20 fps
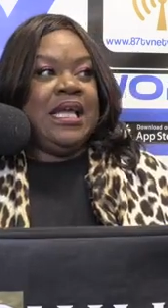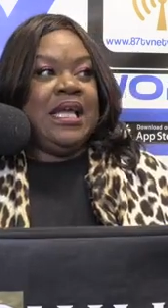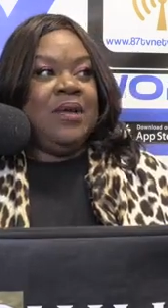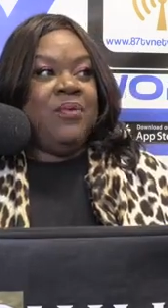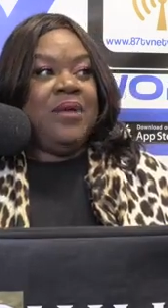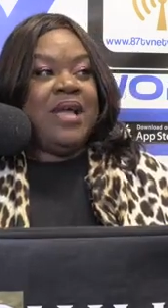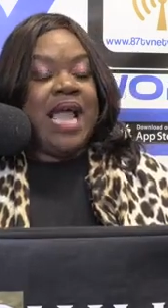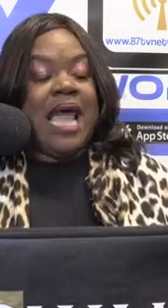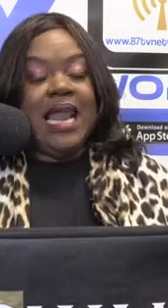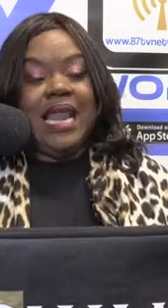
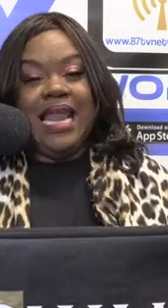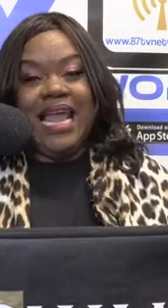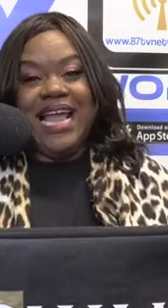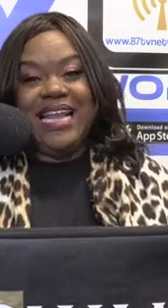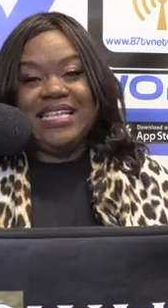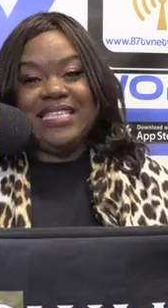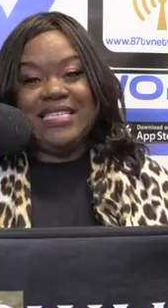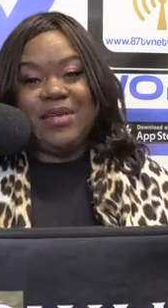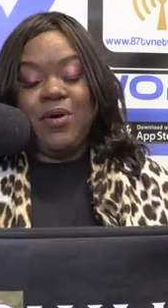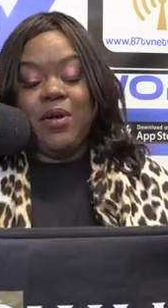we got a lot
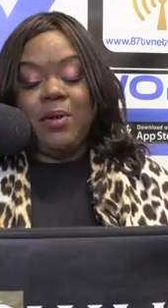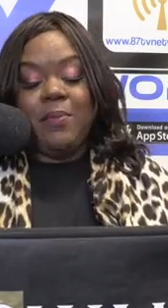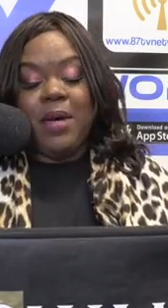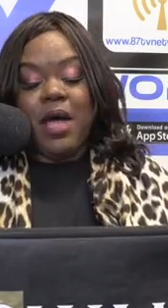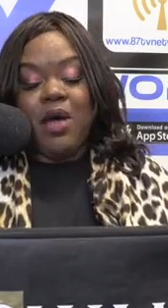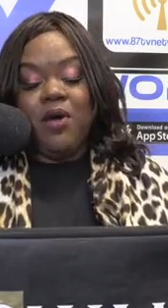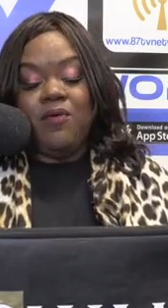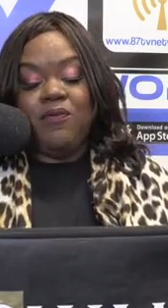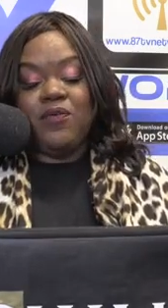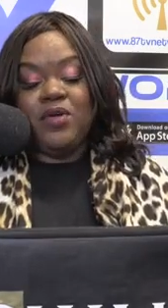to talk
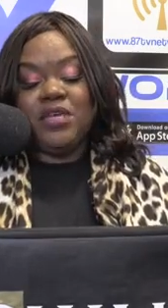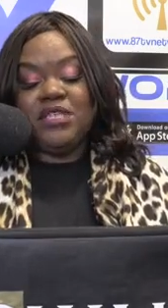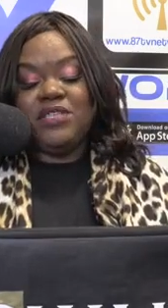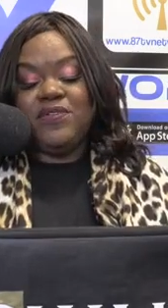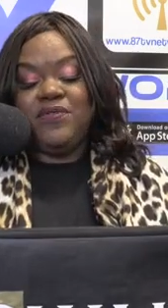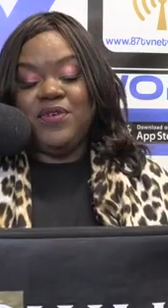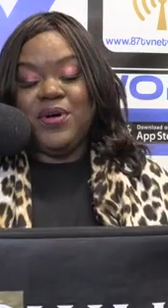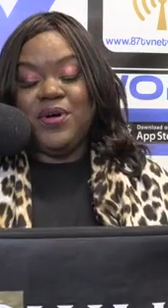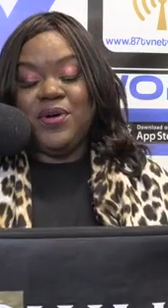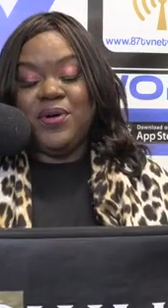about. First
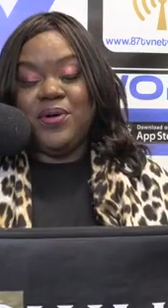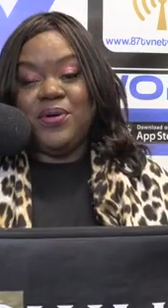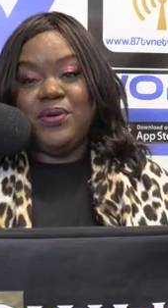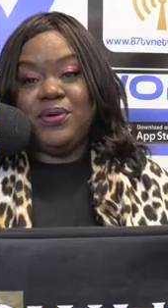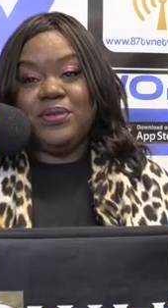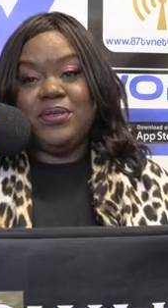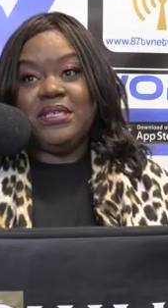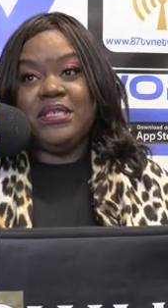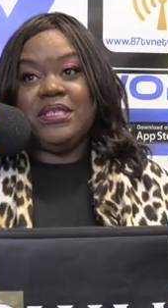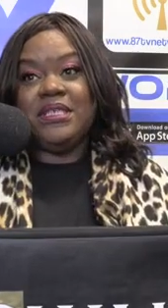of all,
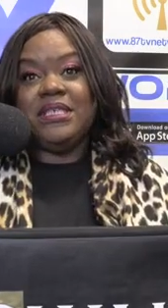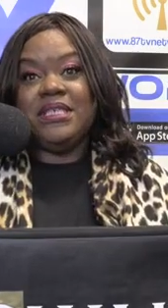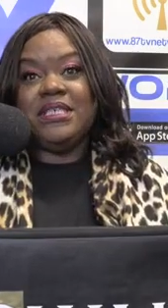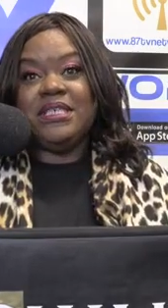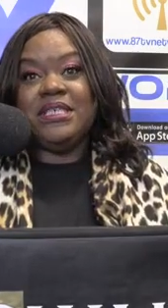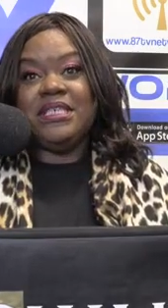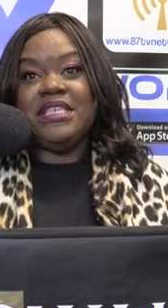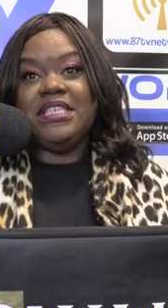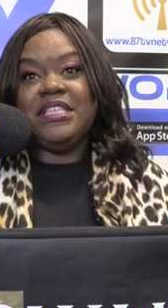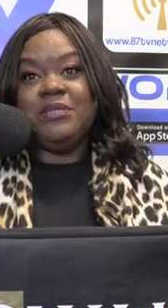
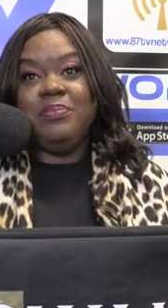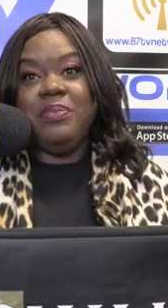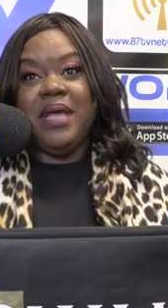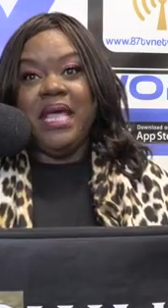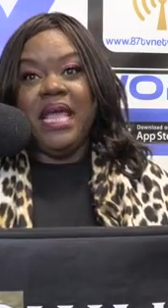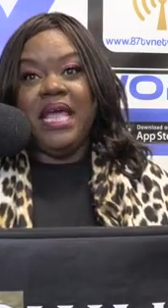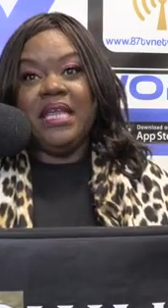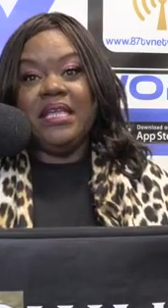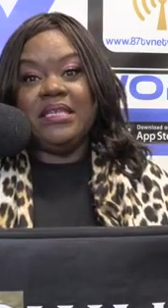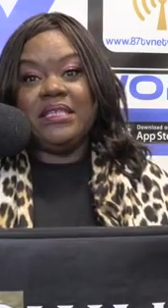it's
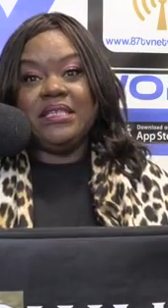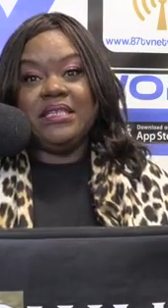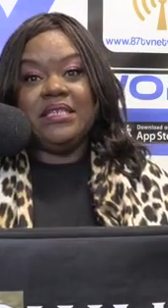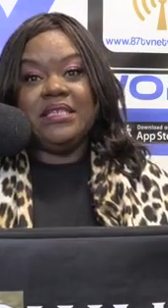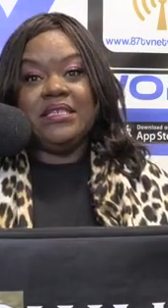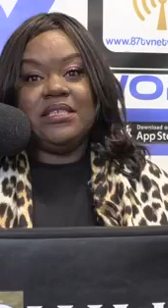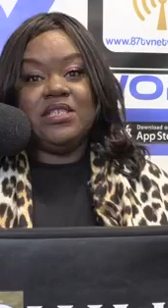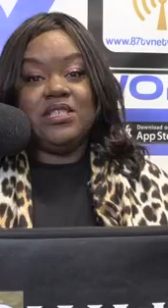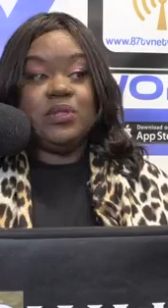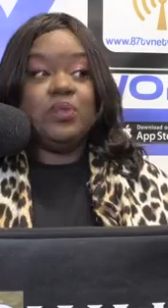been
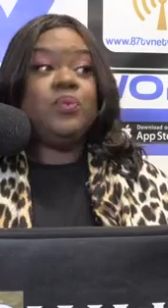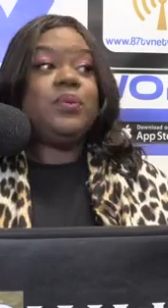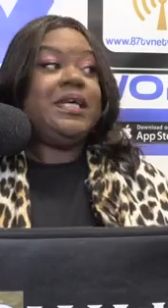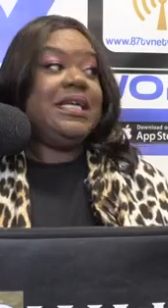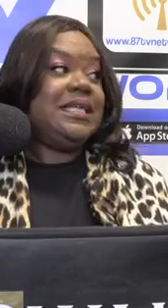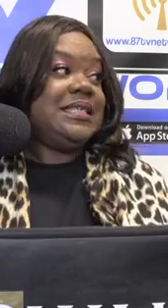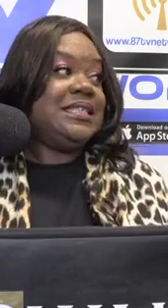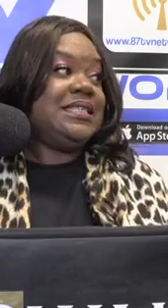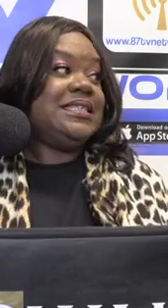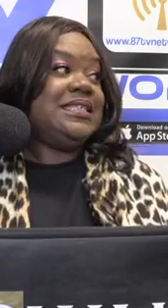2
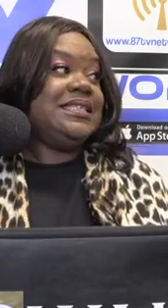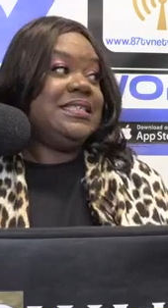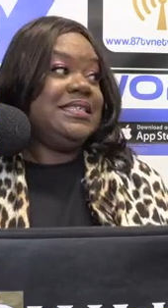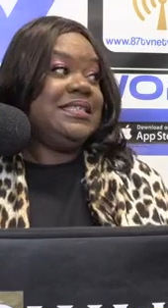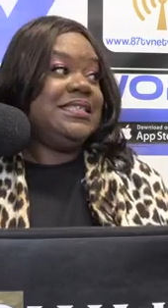weeks,